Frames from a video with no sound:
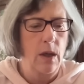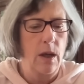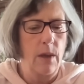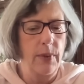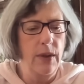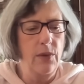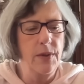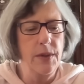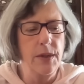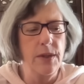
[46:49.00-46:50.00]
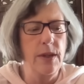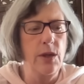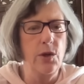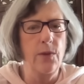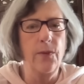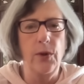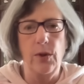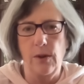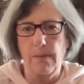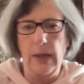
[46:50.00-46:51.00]
uh, but there is a decision for
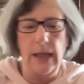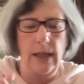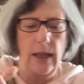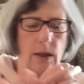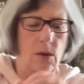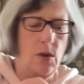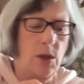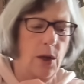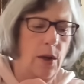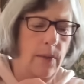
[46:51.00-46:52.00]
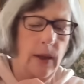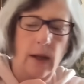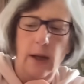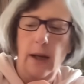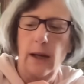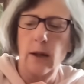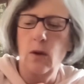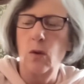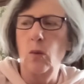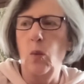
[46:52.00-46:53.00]
you to make in october and it
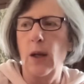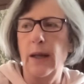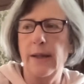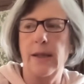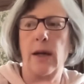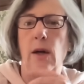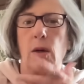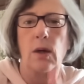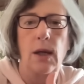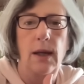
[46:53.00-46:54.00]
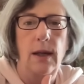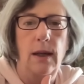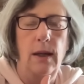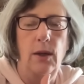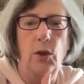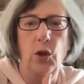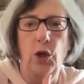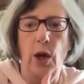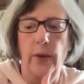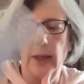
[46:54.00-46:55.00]
could well entail
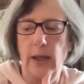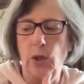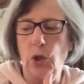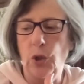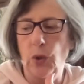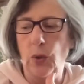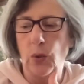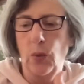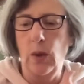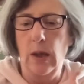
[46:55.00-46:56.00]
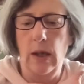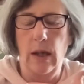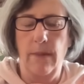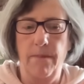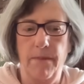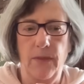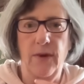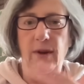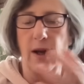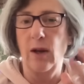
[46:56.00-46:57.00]
going into um,
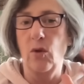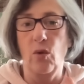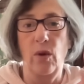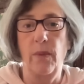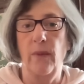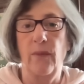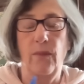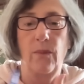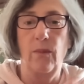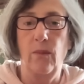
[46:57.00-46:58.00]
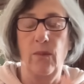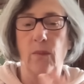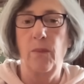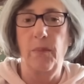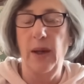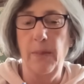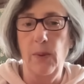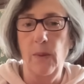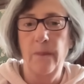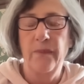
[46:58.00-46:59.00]
a group of
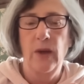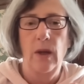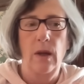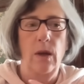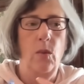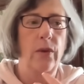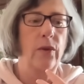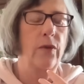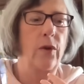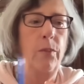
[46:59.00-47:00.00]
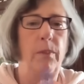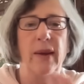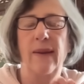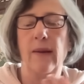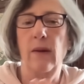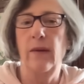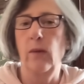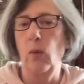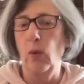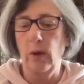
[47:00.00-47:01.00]
people whether it's a business
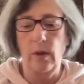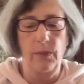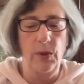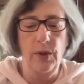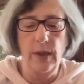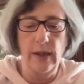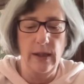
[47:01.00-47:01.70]
or a community